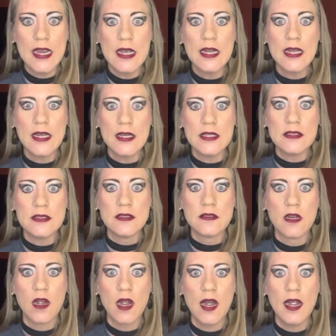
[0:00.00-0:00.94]
it is.
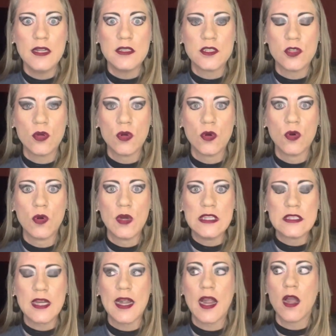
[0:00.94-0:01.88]
All right, so
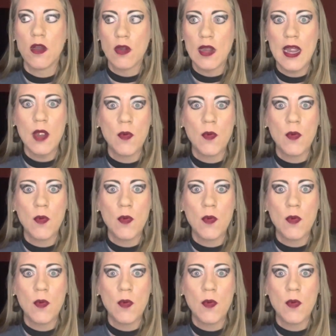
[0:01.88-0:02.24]
it's like, okay,